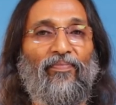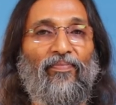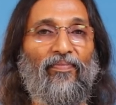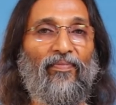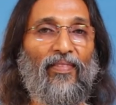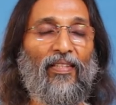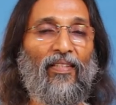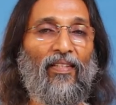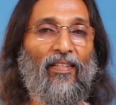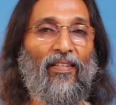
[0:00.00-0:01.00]

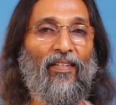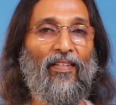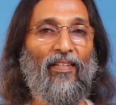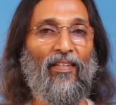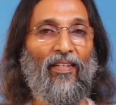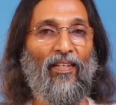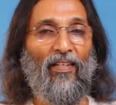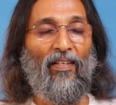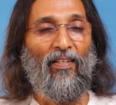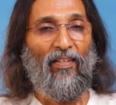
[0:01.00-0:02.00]

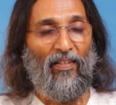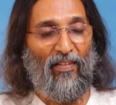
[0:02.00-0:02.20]
Nothing is said.